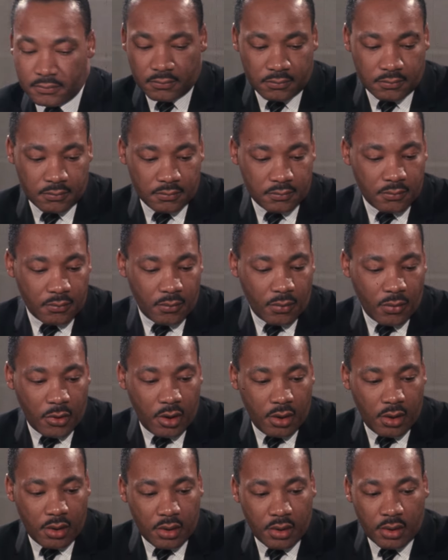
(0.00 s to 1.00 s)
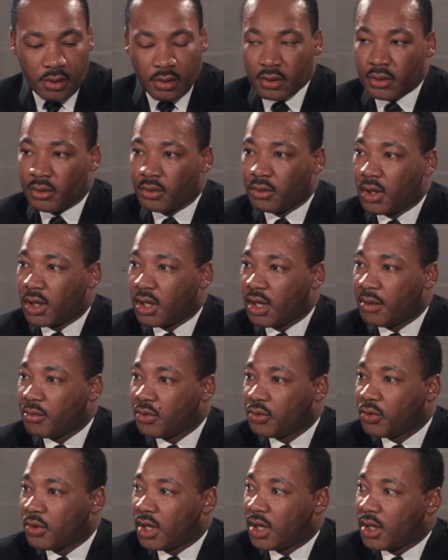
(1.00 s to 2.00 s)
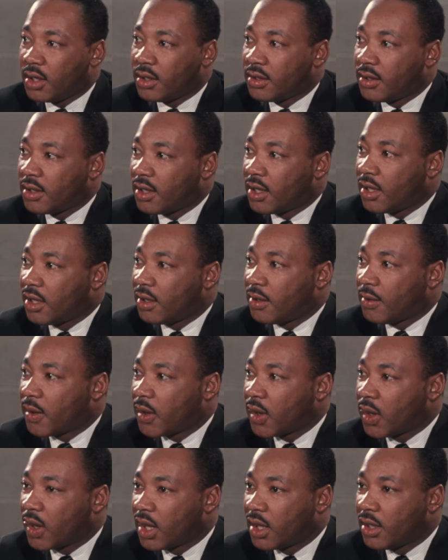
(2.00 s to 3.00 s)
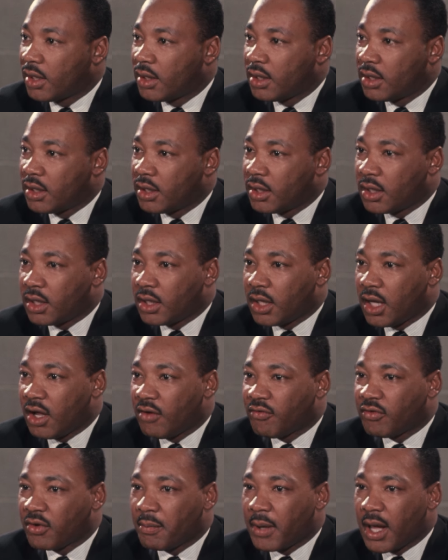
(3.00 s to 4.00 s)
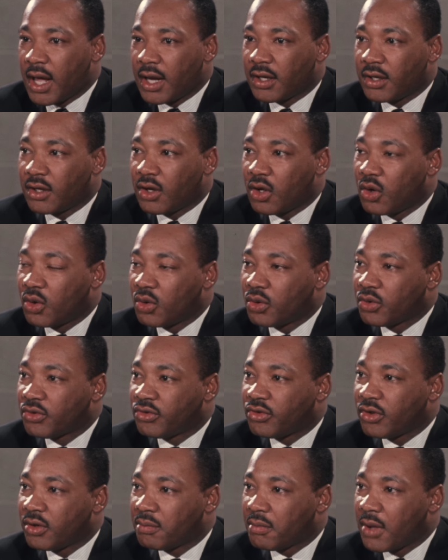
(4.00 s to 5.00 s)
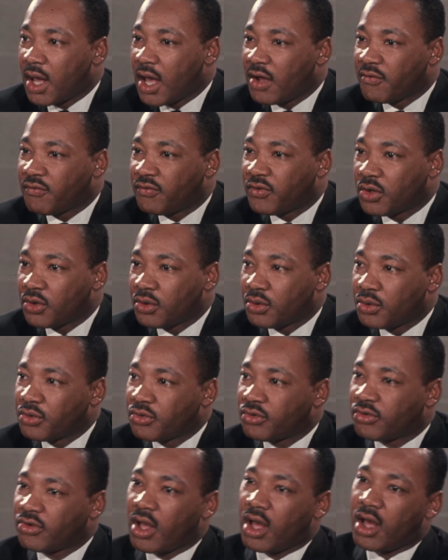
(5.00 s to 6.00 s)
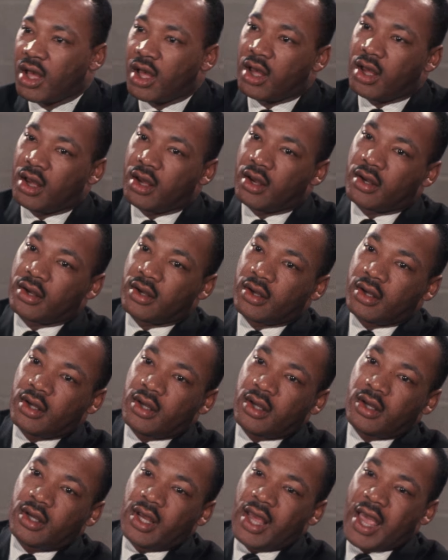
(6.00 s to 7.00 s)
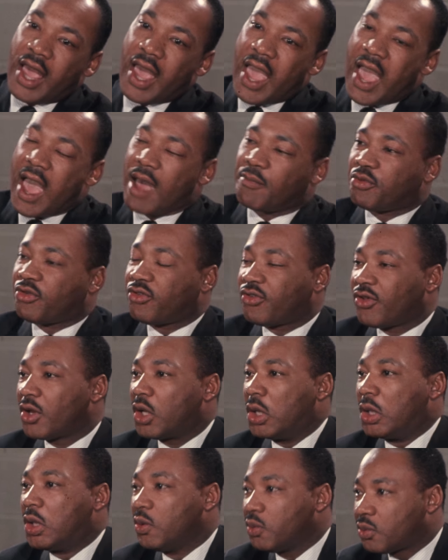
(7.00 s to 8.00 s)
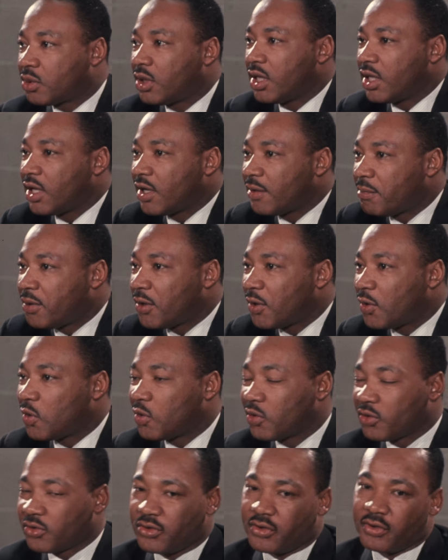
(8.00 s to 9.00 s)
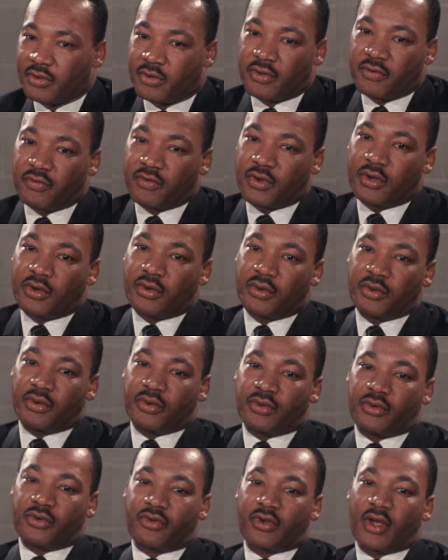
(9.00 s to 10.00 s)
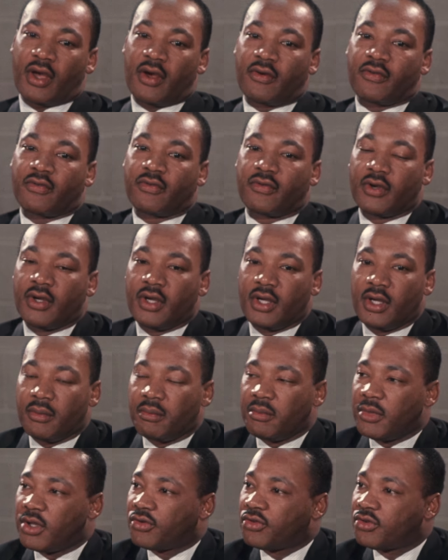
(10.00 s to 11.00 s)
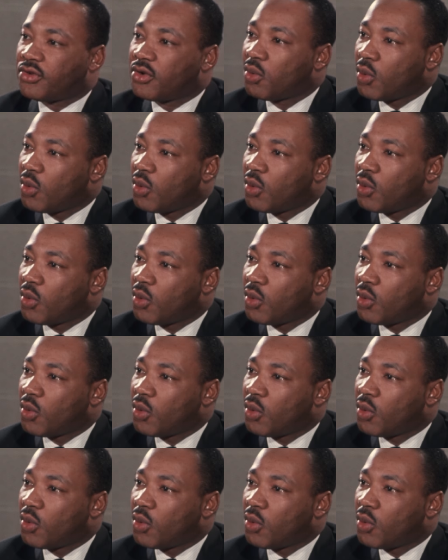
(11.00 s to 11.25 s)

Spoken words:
obvious facts, well, number one, everybody knows that my views are absolutely opposed to the views of Mr.